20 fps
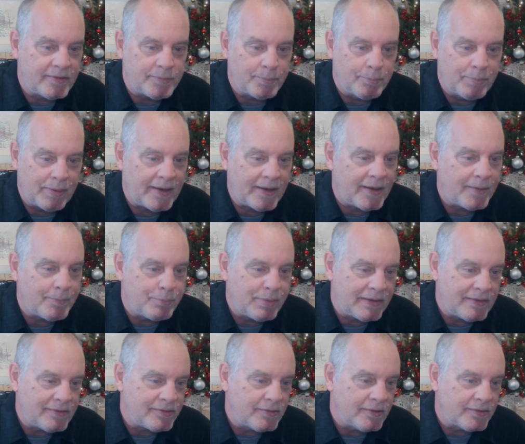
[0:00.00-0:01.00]
by
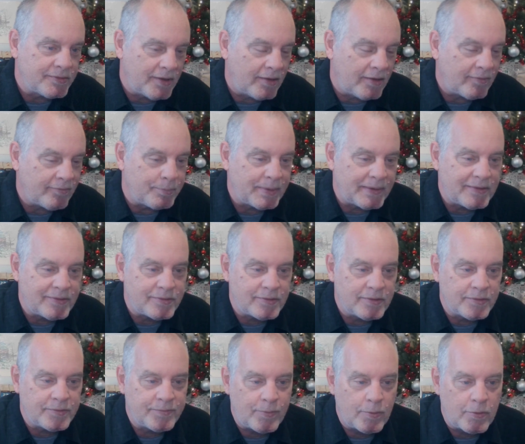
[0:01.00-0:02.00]
business, of
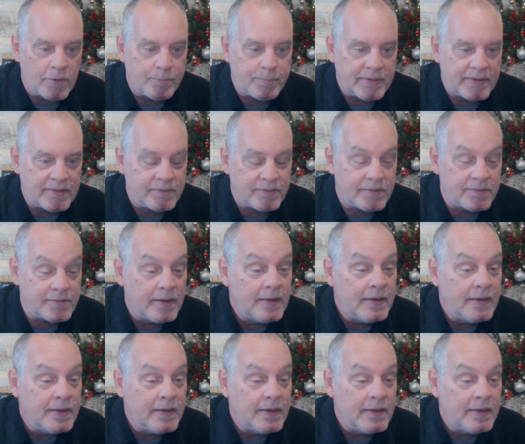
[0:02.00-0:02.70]
business, for business,